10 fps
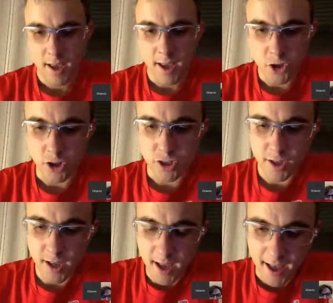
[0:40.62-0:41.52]
George,
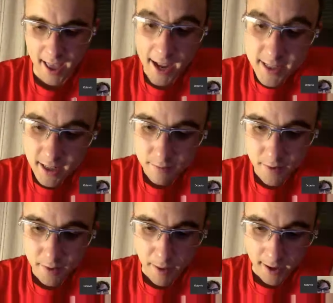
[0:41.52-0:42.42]
excellent
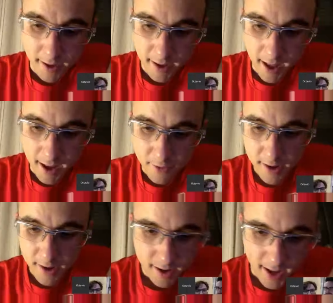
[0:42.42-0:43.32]
feedback. I read it,
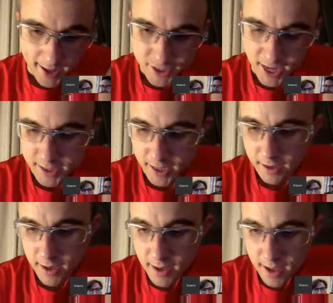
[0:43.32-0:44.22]
I checked it.
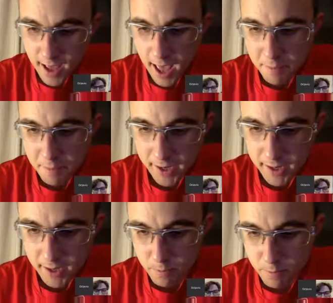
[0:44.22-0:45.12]
I made
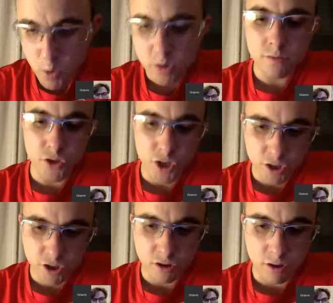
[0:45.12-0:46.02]
most of the
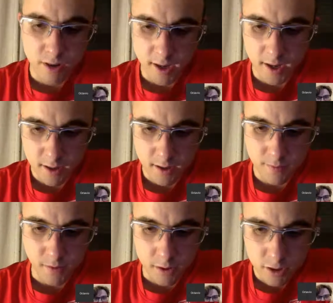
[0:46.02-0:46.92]
changes already in the
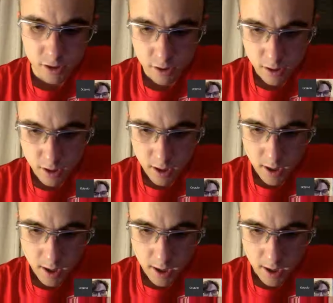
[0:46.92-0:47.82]
font.
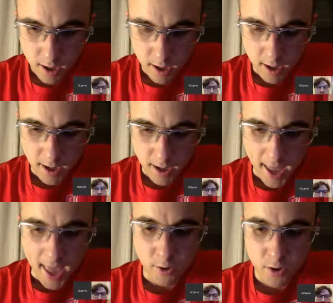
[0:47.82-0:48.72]
I
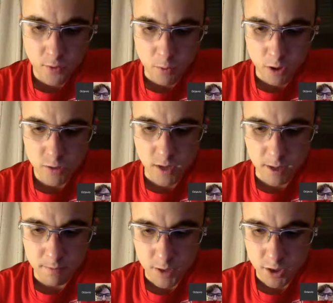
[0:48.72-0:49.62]
agree with most of
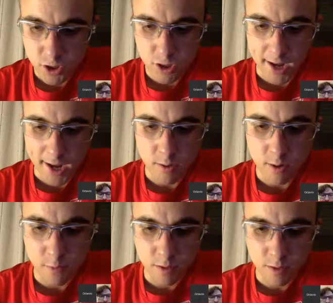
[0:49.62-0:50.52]
them. There's just like 3 or
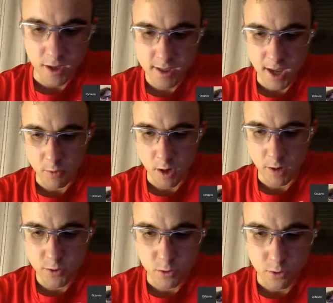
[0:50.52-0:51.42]
4 things I would love
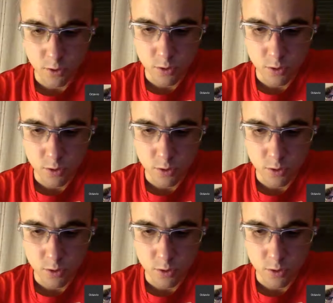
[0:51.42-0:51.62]
to